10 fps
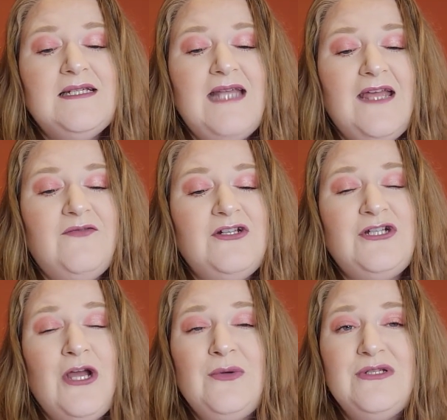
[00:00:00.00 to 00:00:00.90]
David
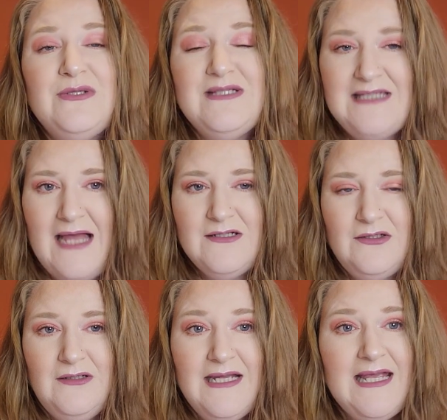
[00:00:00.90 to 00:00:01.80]
chose to
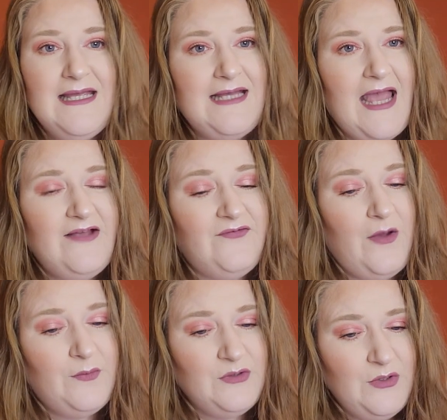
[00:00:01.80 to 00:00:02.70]
settle. He gave
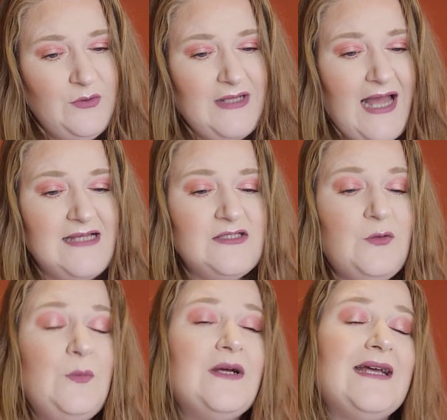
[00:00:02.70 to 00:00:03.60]
up
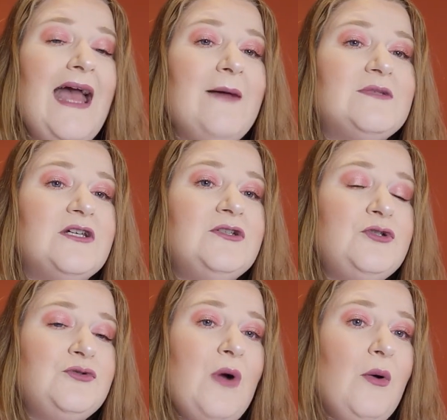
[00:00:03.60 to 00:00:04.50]
Newcastle but kept
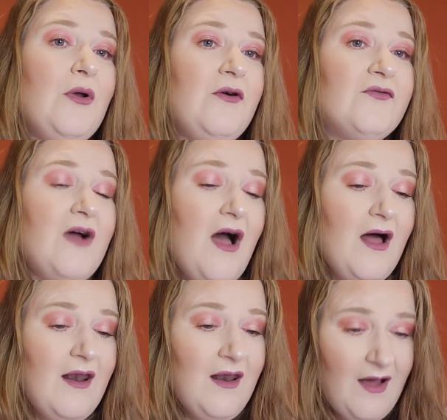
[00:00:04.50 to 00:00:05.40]
control of
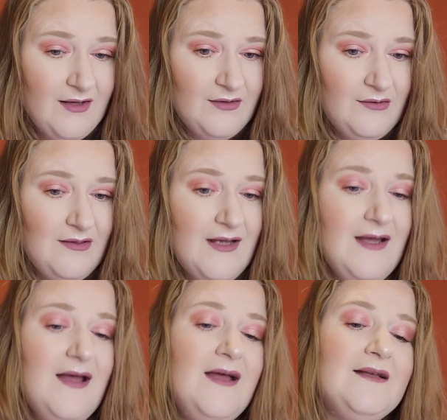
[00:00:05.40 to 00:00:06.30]
Carlisle.
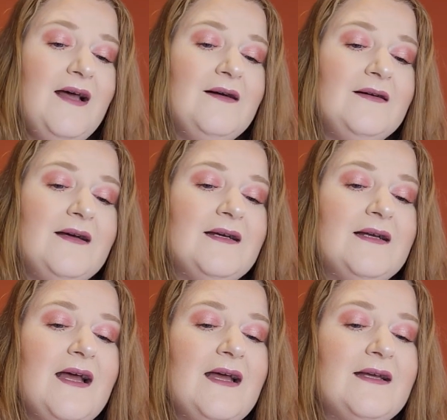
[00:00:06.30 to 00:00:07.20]
Now,
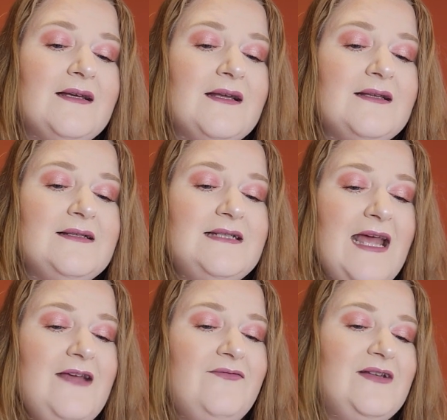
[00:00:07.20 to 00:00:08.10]

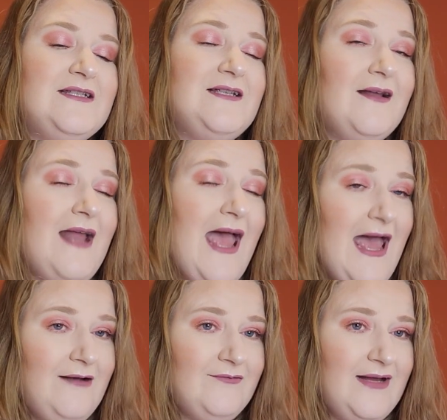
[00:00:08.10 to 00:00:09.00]
David's son
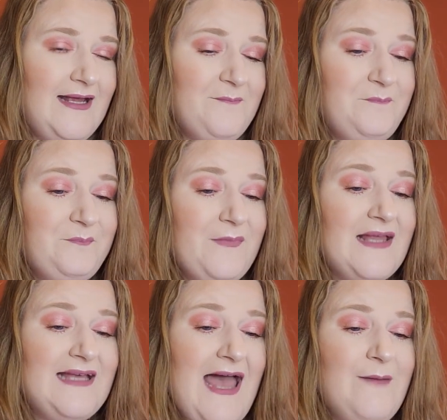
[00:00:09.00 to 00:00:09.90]
Henry
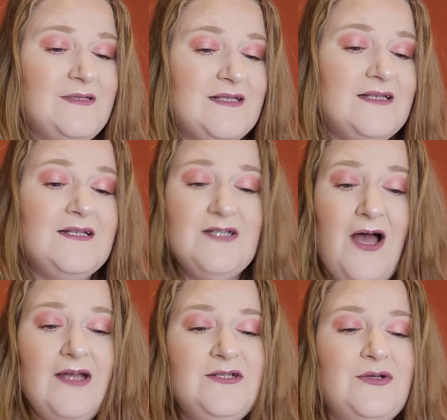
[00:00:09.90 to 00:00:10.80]
kept the
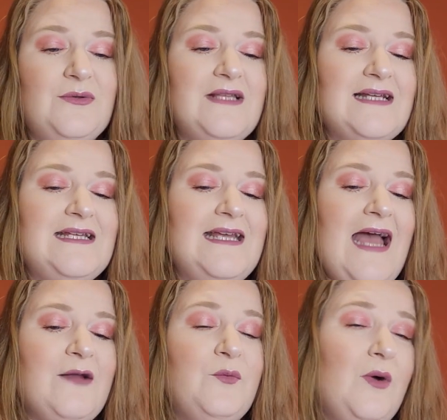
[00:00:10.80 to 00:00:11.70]
title that he
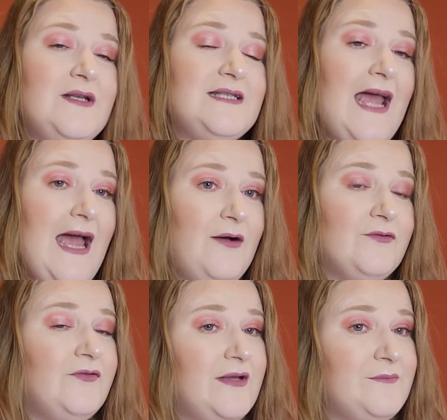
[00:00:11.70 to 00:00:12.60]
had once
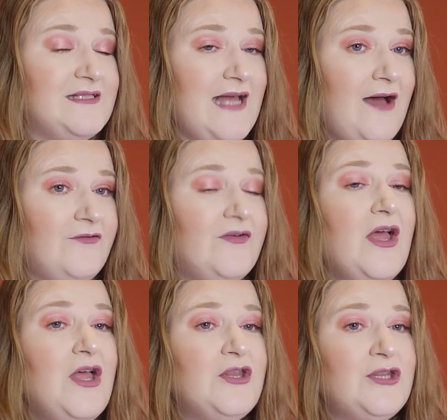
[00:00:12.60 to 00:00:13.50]
held for himself,
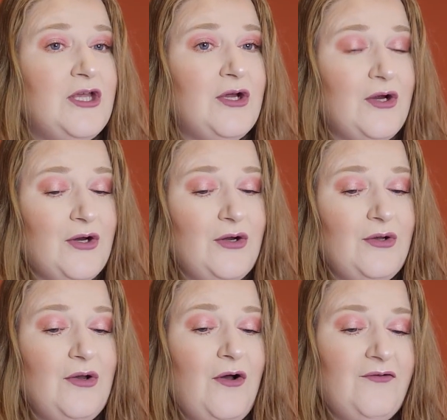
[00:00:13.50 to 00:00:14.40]
the
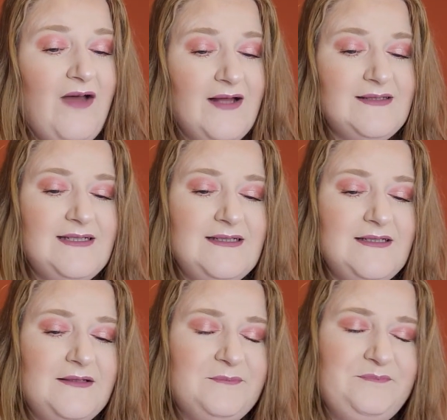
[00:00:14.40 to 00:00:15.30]
Earl of
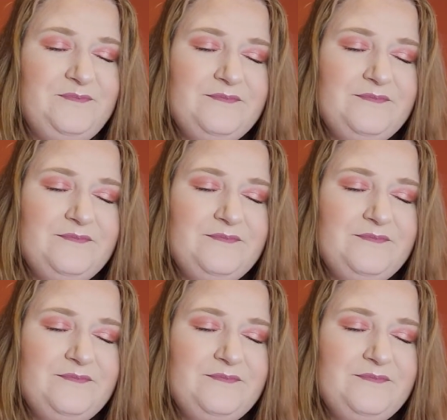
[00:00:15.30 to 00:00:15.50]
Huntingdon.